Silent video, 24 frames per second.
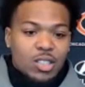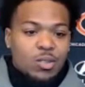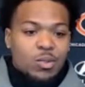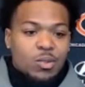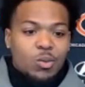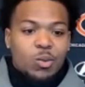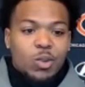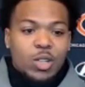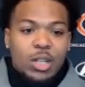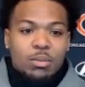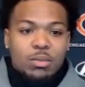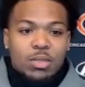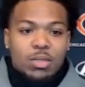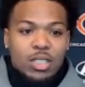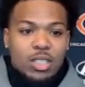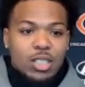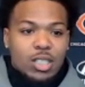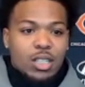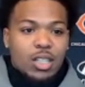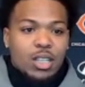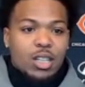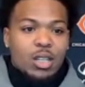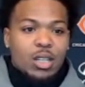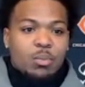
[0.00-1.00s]
went up
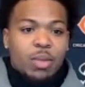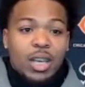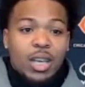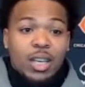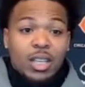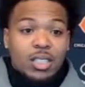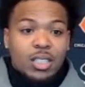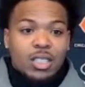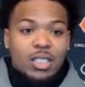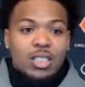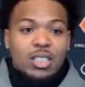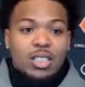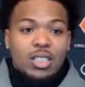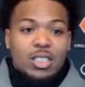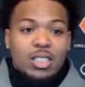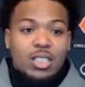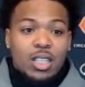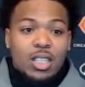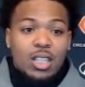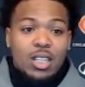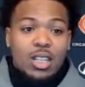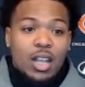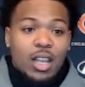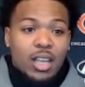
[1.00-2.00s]
to Pace and just
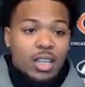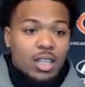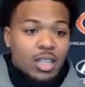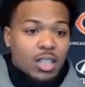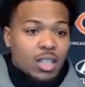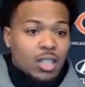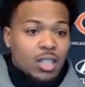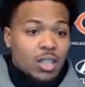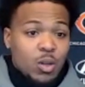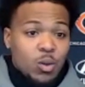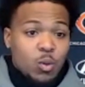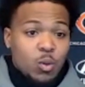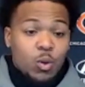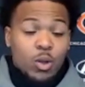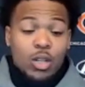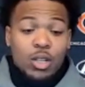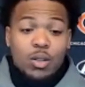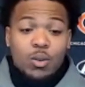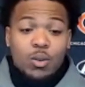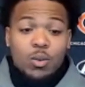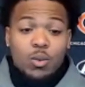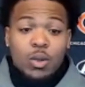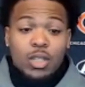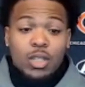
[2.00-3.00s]
said, like,
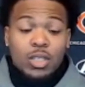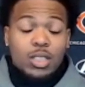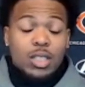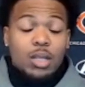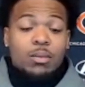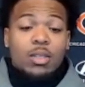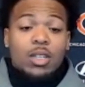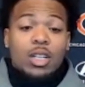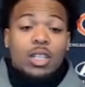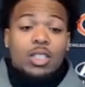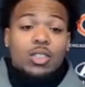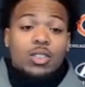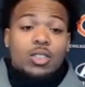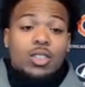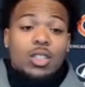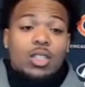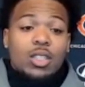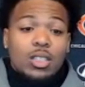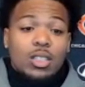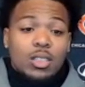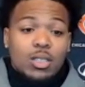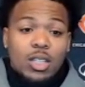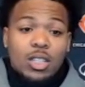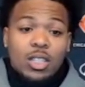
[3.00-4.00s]
what is something that you
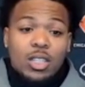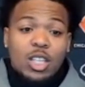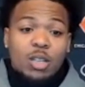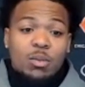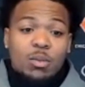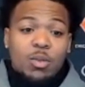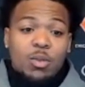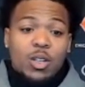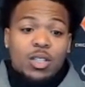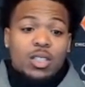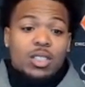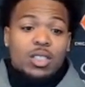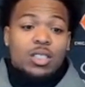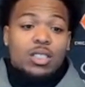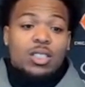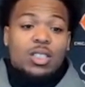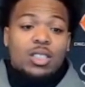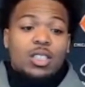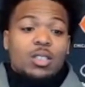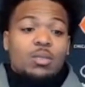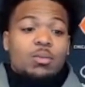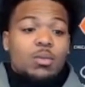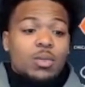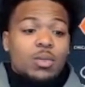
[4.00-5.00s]
think that keep me on this
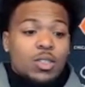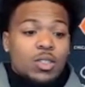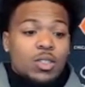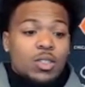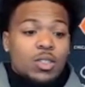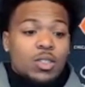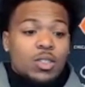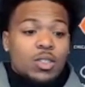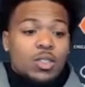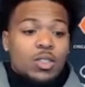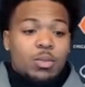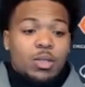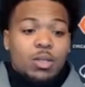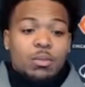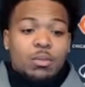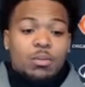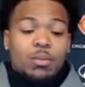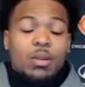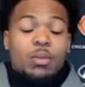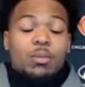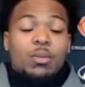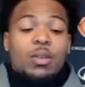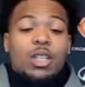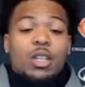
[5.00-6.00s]
team or
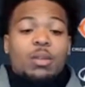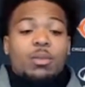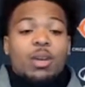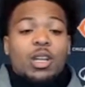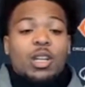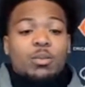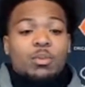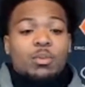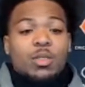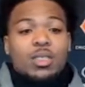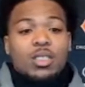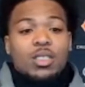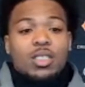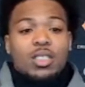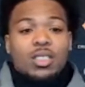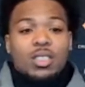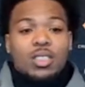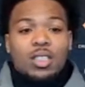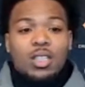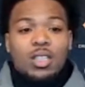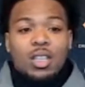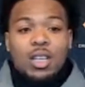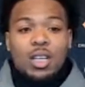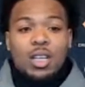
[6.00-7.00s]
put me in a better
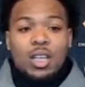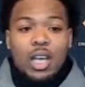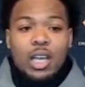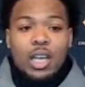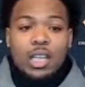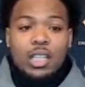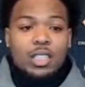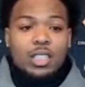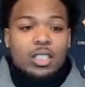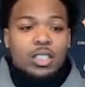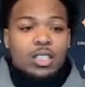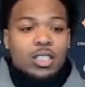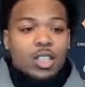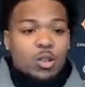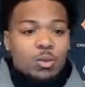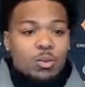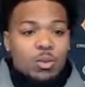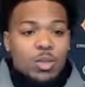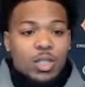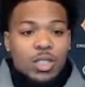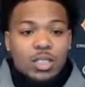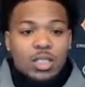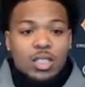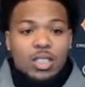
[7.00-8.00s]
position? And he just told
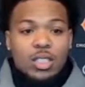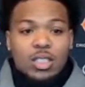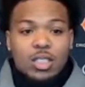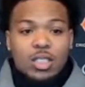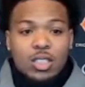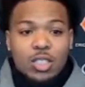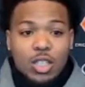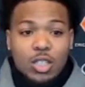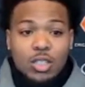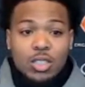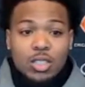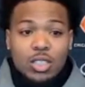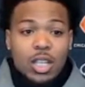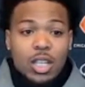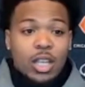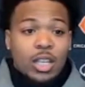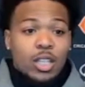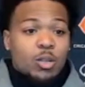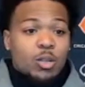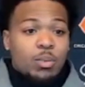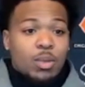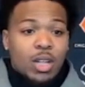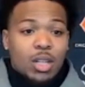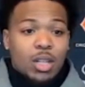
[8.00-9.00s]
me, just stay in
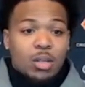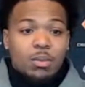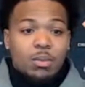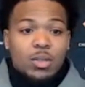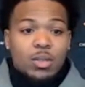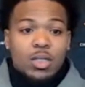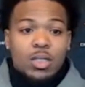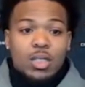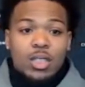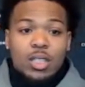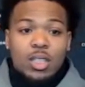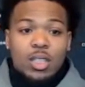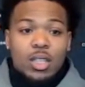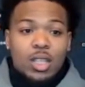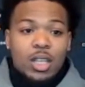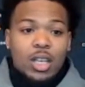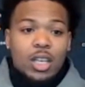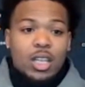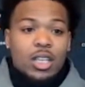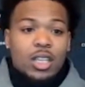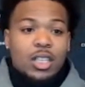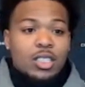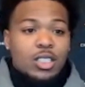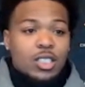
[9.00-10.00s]
your playbook
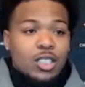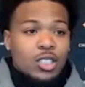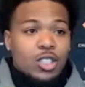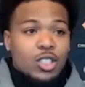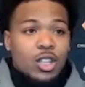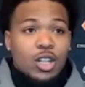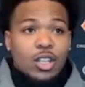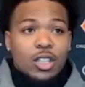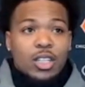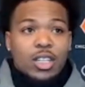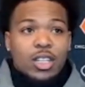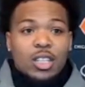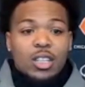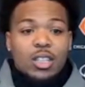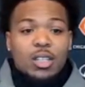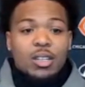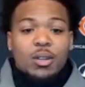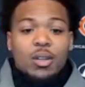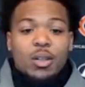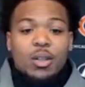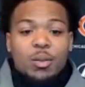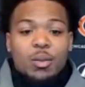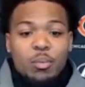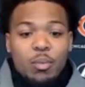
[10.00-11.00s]
and just start
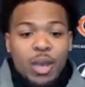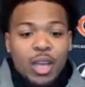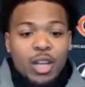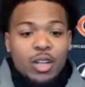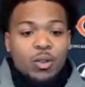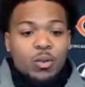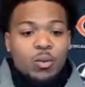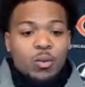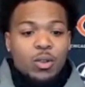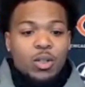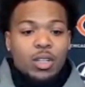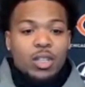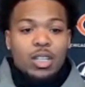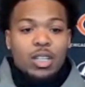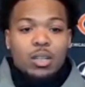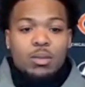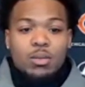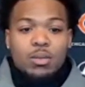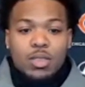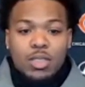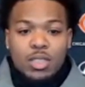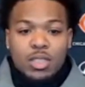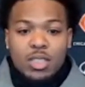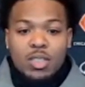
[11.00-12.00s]
getting better when it
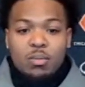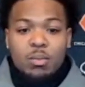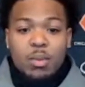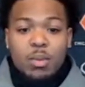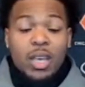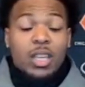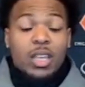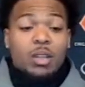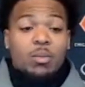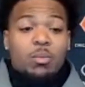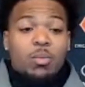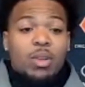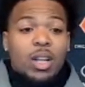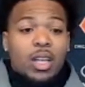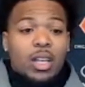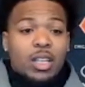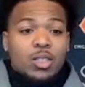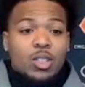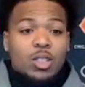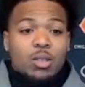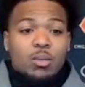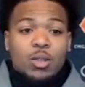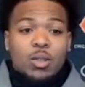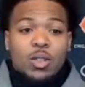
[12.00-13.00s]
comes to making plays
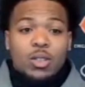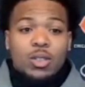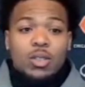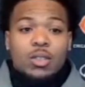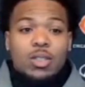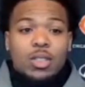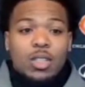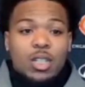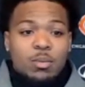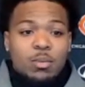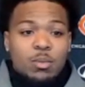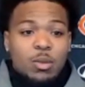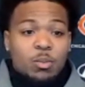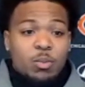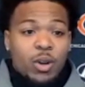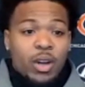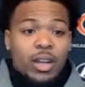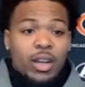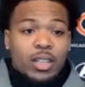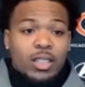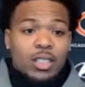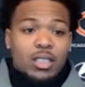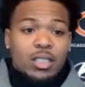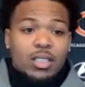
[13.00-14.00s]
on the ball in
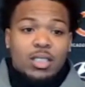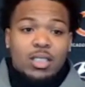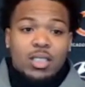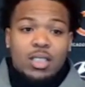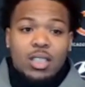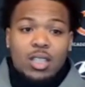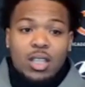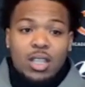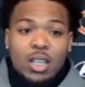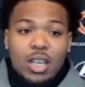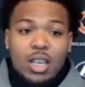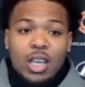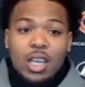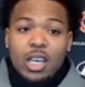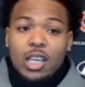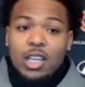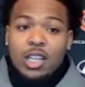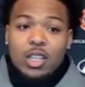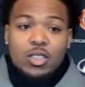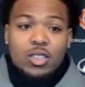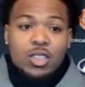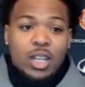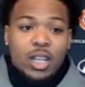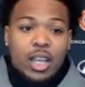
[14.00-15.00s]
practice. And
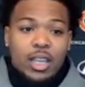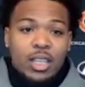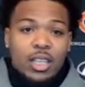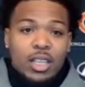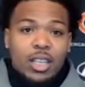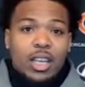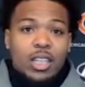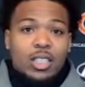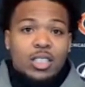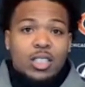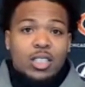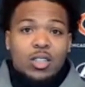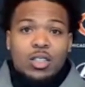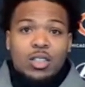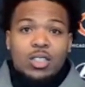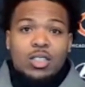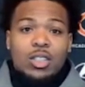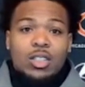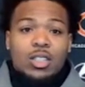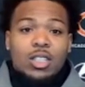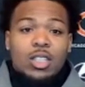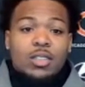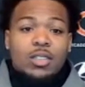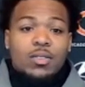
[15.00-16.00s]
Coach Nagy had told us
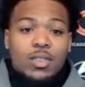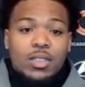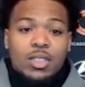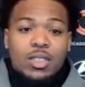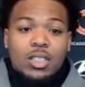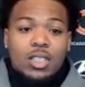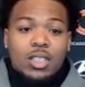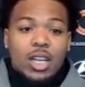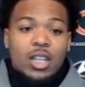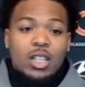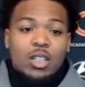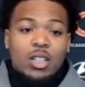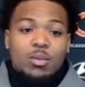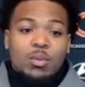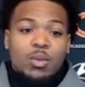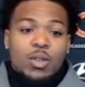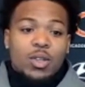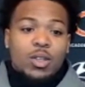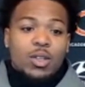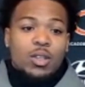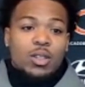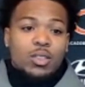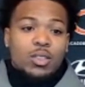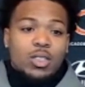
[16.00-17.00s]
on defensive side of the
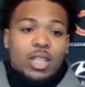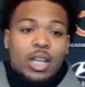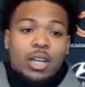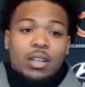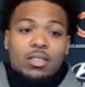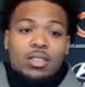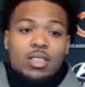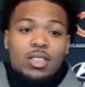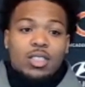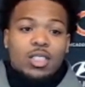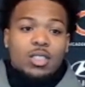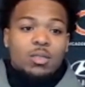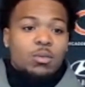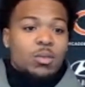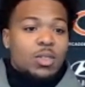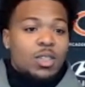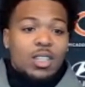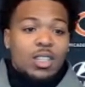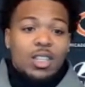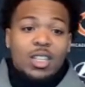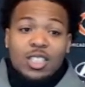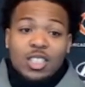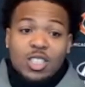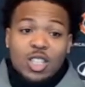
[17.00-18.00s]
ball on scout team,
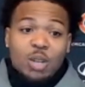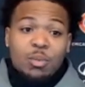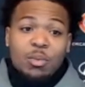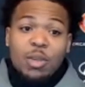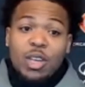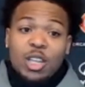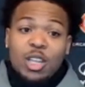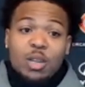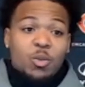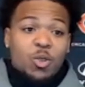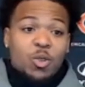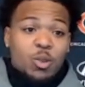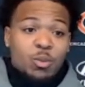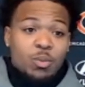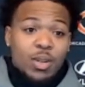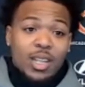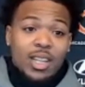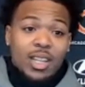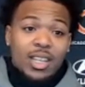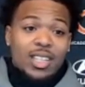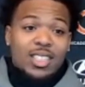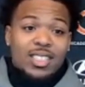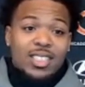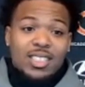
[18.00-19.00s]
start making more
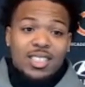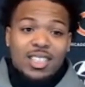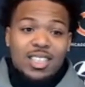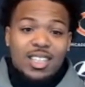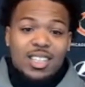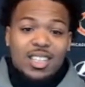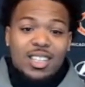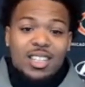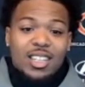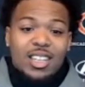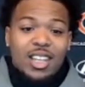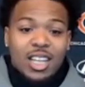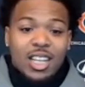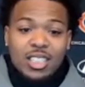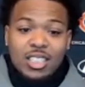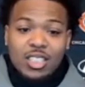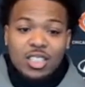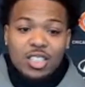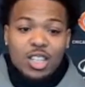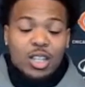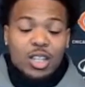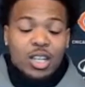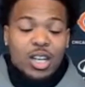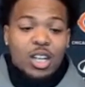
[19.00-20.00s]
plays, and I
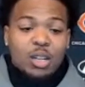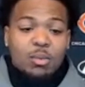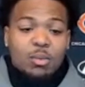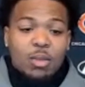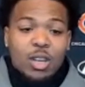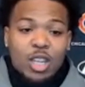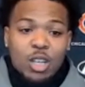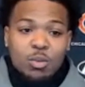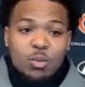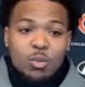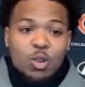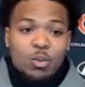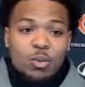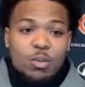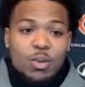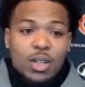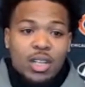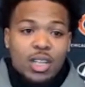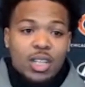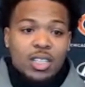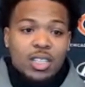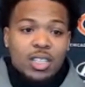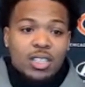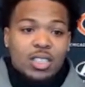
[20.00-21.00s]
just start kind of making more
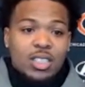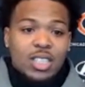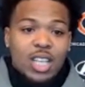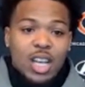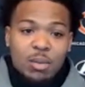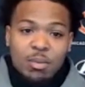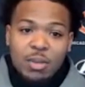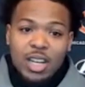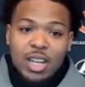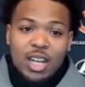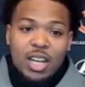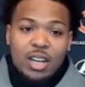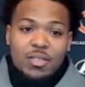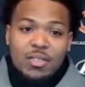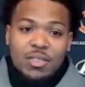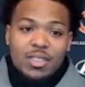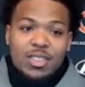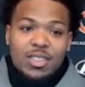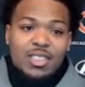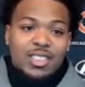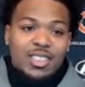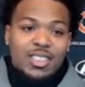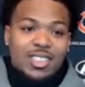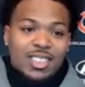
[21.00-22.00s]
plays, got my
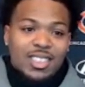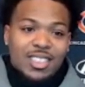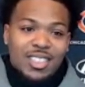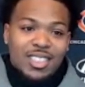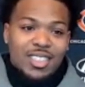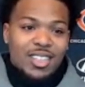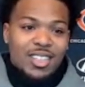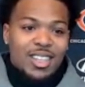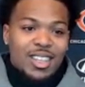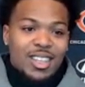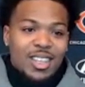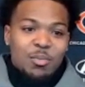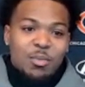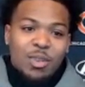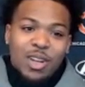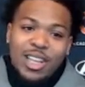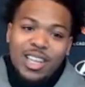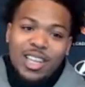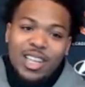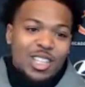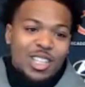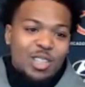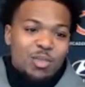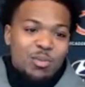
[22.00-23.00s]
confidence, and
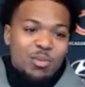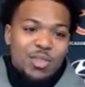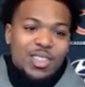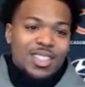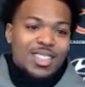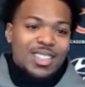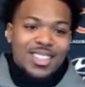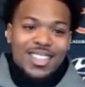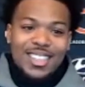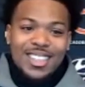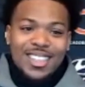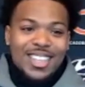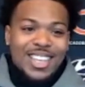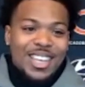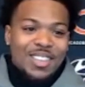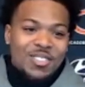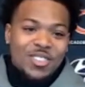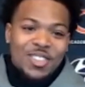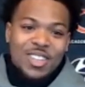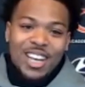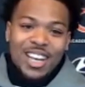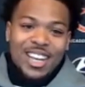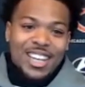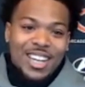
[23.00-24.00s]
playing DB, if
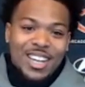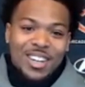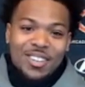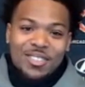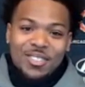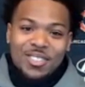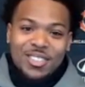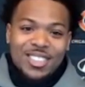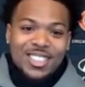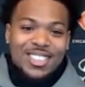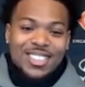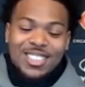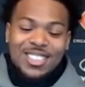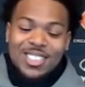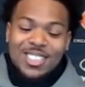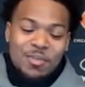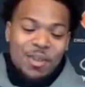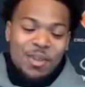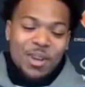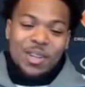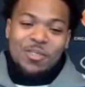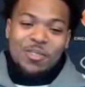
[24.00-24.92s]
you got confidence, no matter